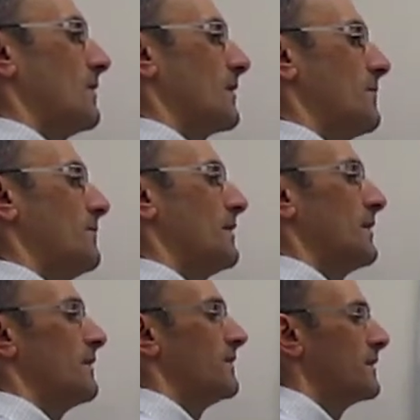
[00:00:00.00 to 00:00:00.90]
Okay,
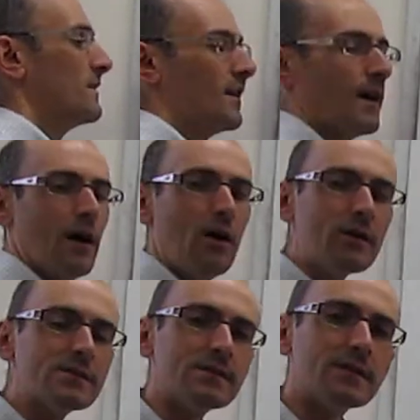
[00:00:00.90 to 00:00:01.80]
and then uh,
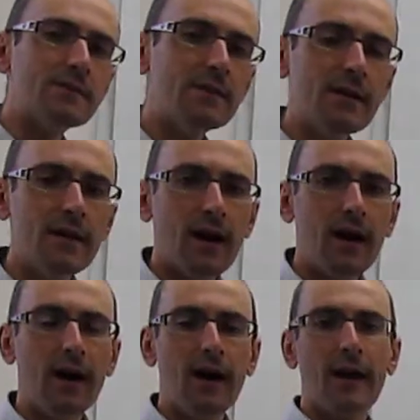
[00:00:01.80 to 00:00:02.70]
oxygen
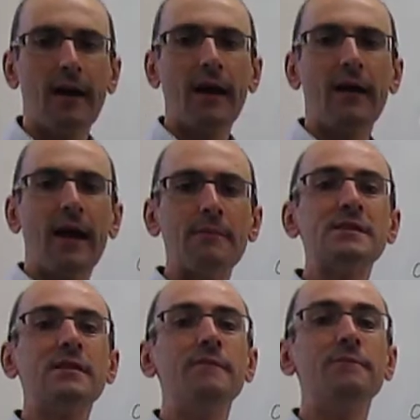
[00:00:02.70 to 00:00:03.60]
uh,
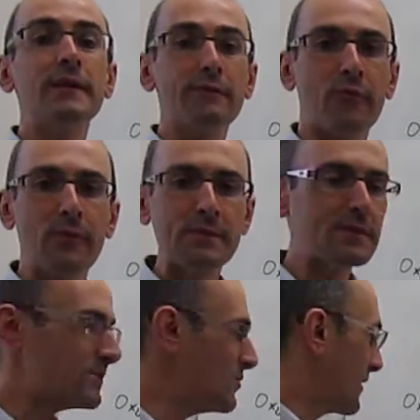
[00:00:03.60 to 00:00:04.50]
comes in many
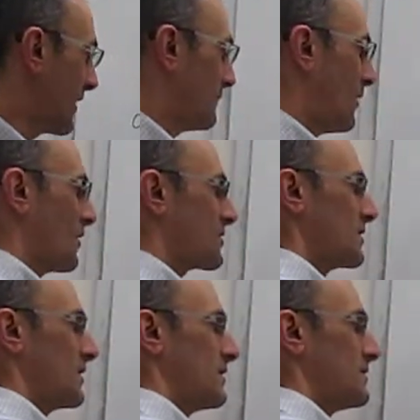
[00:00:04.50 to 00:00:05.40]
forms. You can have
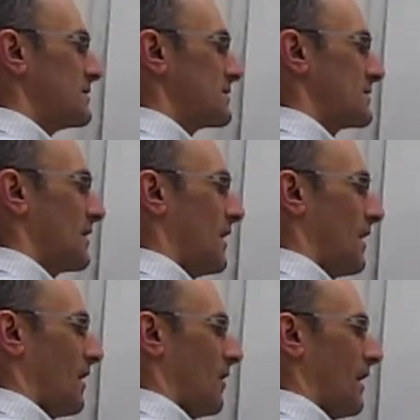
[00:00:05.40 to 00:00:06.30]
oxygen as
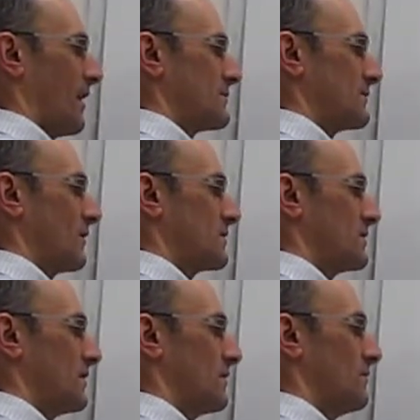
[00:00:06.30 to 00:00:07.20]
uh, atoms of
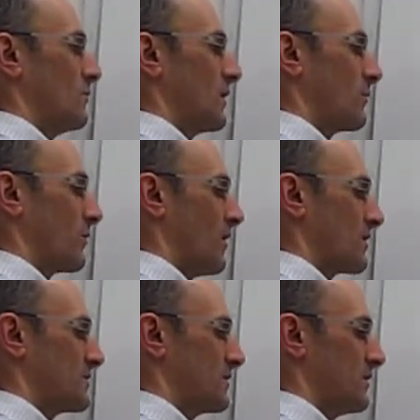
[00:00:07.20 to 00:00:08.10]
oxygen, molecular
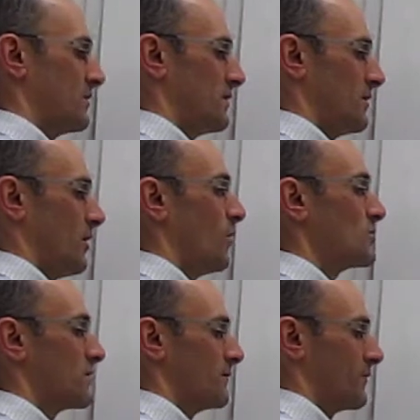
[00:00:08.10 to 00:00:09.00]
oxygen, and
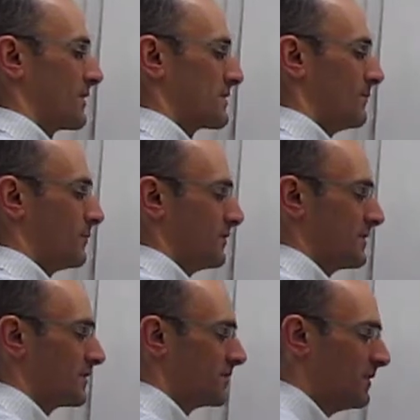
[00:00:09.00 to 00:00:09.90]
ozone, for example.
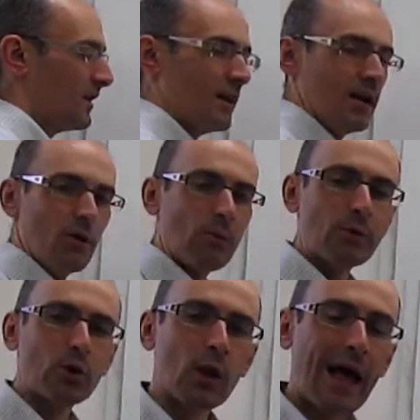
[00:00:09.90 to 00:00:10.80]
These are what
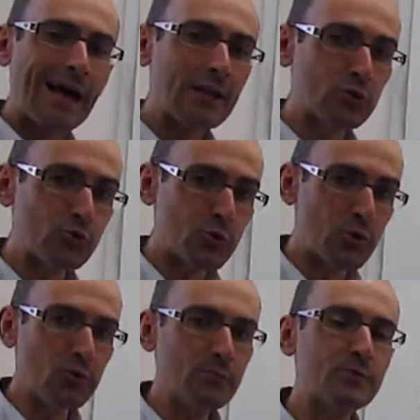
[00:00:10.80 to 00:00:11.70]
we call
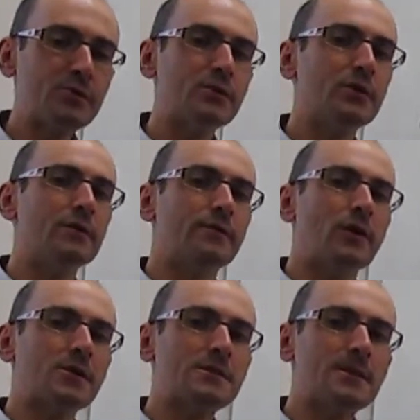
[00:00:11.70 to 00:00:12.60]
allotropes of
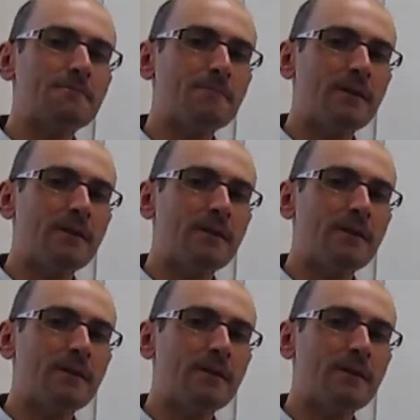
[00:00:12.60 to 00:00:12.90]
oxygen.